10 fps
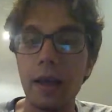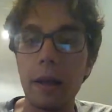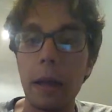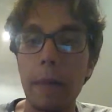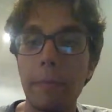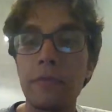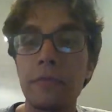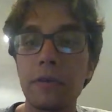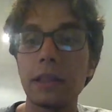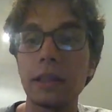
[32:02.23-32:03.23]
But for the
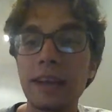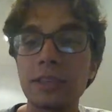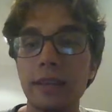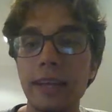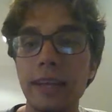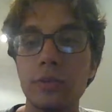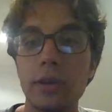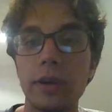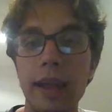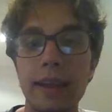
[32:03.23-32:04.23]
lesser leagues, when you're getting
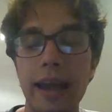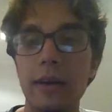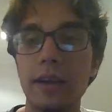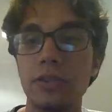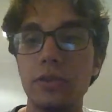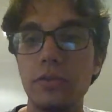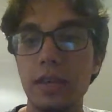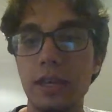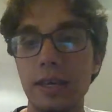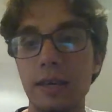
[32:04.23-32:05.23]
down into the